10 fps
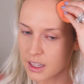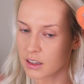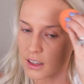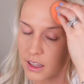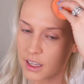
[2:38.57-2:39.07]
I
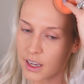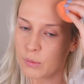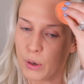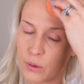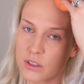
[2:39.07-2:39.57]
look like
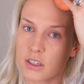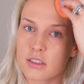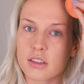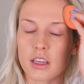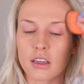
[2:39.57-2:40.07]
I put
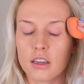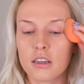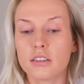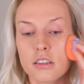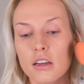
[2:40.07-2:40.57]
just like
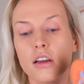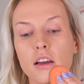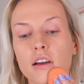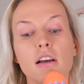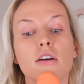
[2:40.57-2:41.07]

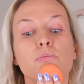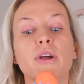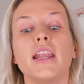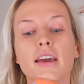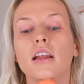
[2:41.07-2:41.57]

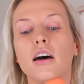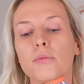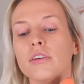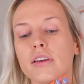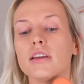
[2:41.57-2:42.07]
banana
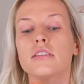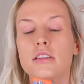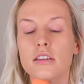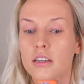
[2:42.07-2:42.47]
on my face.